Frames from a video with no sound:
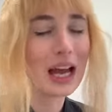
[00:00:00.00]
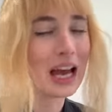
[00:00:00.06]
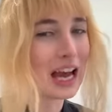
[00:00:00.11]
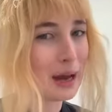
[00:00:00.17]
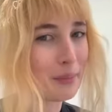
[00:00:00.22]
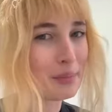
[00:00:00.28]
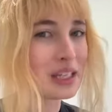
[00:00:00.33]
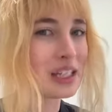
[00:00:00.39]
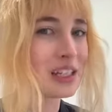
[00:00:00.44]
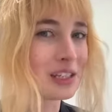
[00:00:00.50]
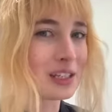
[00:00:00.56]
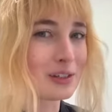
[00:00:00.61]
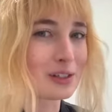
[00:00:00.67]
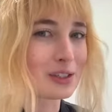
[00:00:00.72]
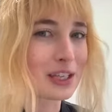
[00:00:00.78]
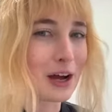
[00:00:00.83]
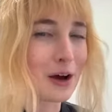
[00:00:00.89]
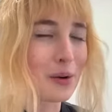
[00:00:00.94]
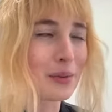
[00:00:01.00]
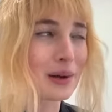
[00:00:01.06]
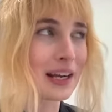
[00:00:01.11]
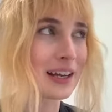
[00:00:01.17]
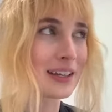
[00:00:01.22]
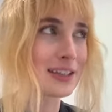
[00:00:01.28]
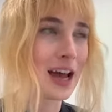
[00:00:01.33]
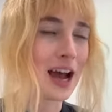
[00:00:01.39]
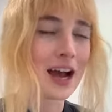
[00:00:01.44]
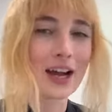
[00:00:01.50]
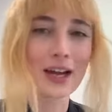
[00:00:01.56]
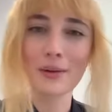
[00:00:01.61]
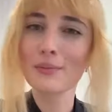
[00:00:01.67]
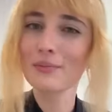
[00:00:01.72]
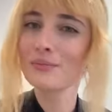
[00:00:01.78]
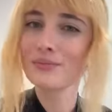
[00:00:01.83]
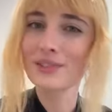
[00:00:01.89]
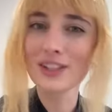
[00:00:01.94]
happy to do so because I
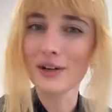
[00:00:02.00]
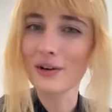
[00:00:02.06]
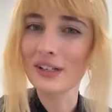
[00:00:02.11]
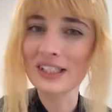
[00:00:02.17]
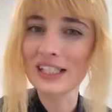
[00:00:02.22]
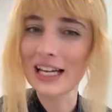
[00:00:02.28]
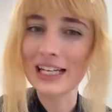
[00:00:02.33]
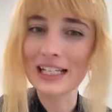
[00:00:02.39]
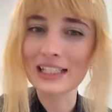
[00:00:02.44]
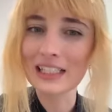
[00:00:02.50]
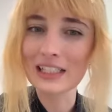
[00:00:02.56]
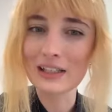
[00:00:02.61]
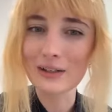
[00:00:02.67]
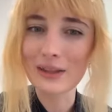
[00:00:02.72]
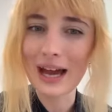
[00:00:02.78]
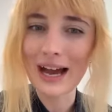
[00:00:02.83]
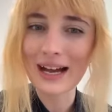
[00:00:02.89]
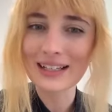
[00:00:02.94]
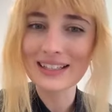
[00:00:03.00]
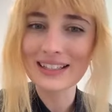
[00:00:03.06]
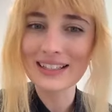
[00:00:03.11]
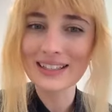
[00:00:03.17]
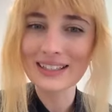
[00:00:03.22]
am so excited to do that.